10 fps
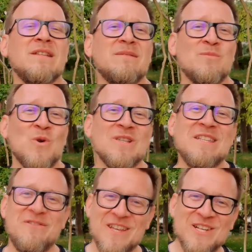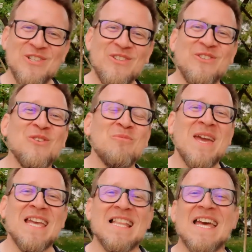more difficult to
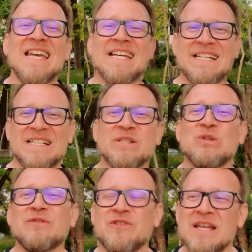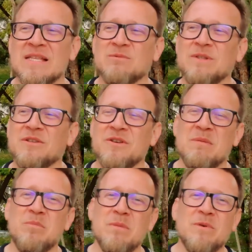make good friends with
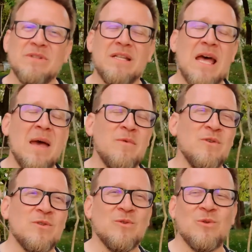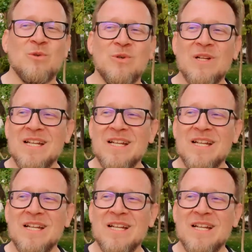Korean people than I'm used to.